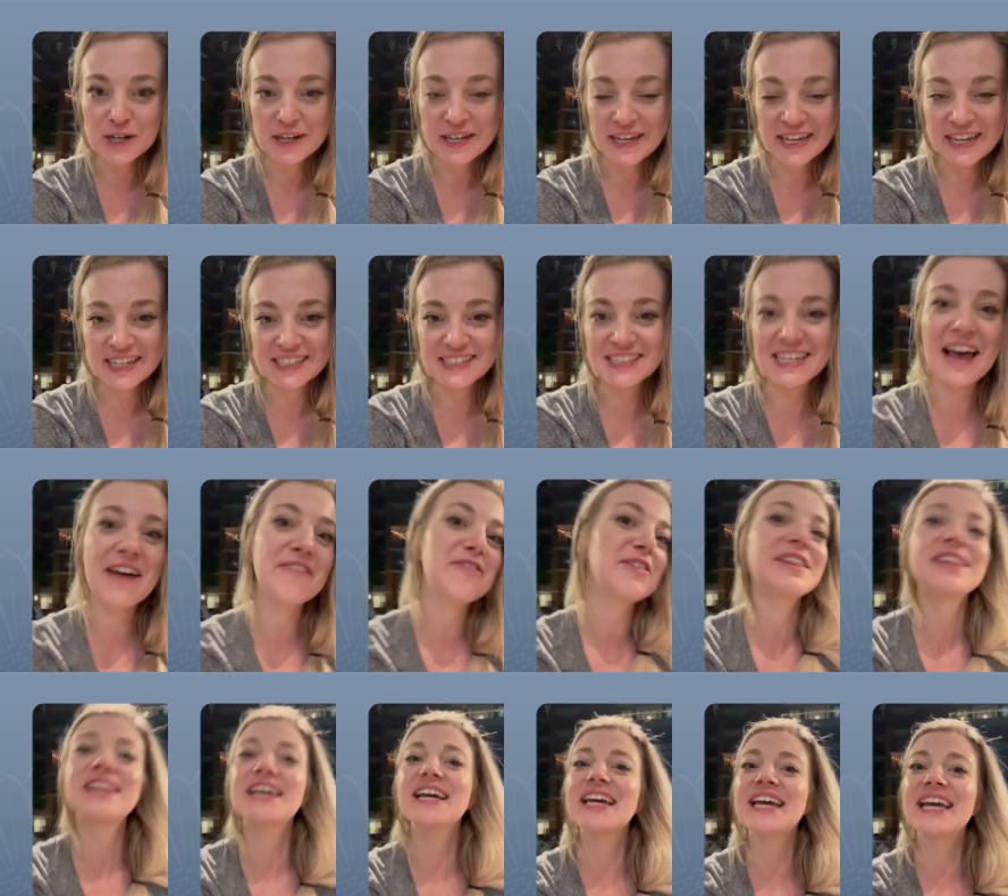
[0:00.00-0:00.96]
he gets
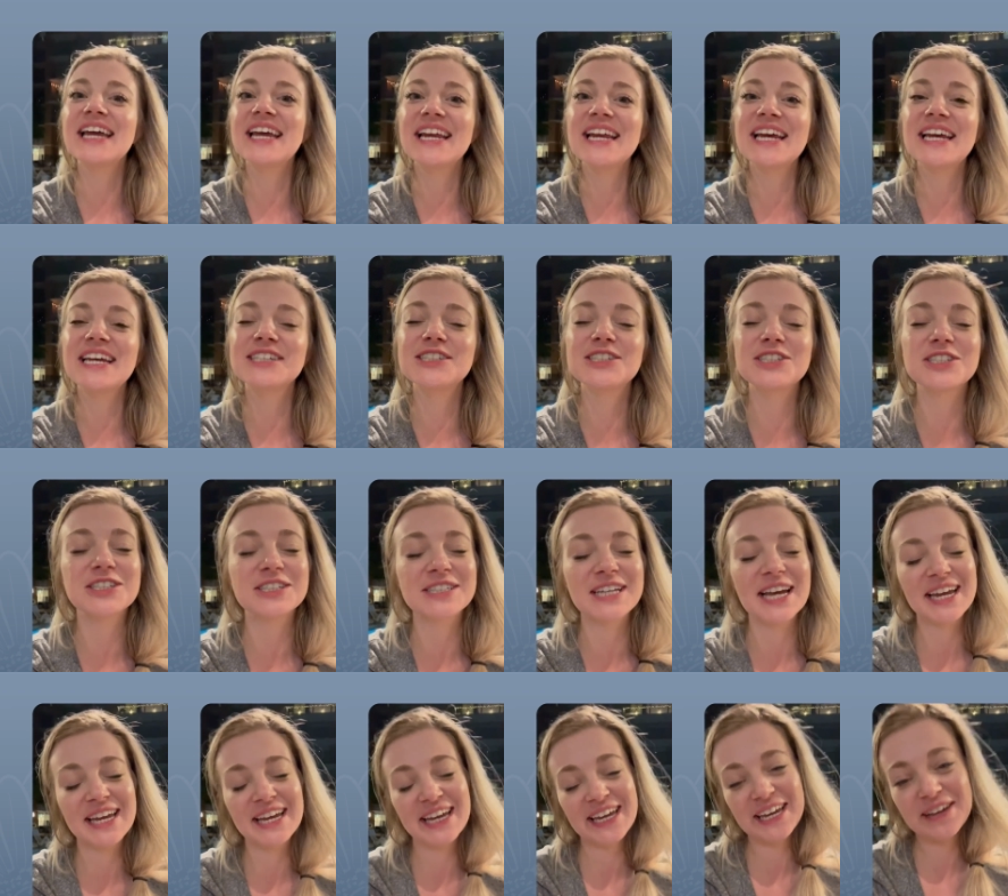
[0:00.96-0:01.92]
everything he needs just
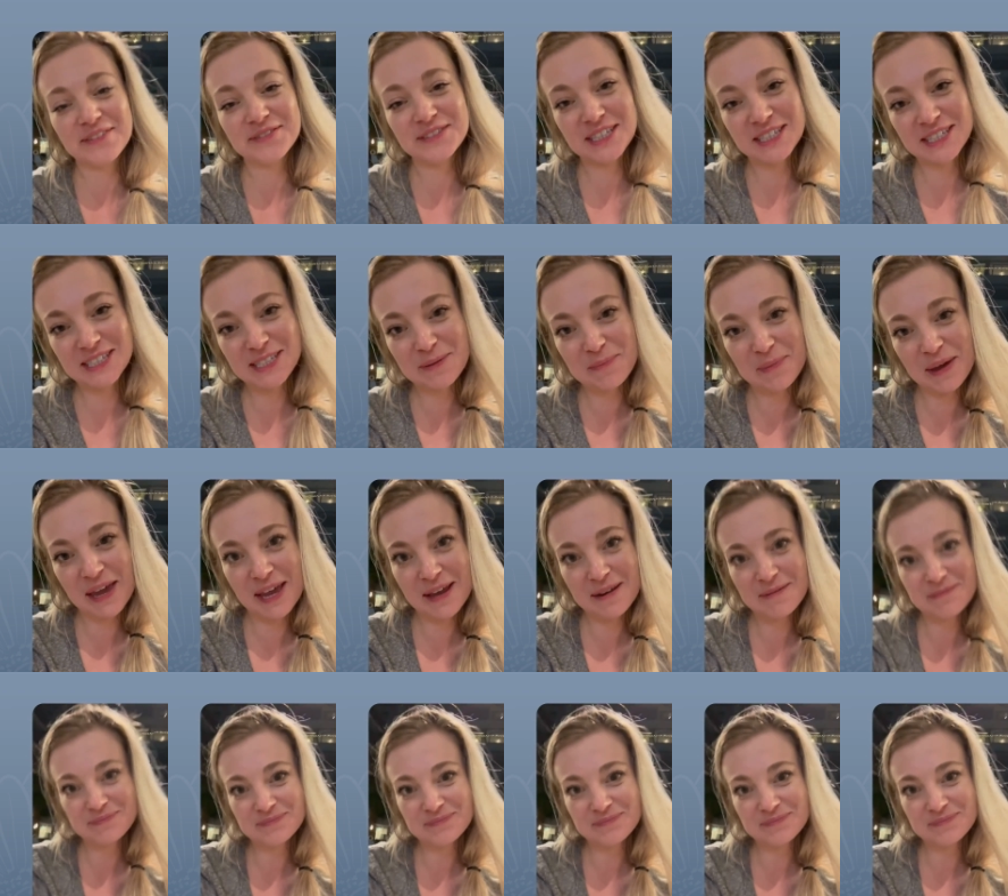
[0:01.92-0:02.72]
like he gives it to me.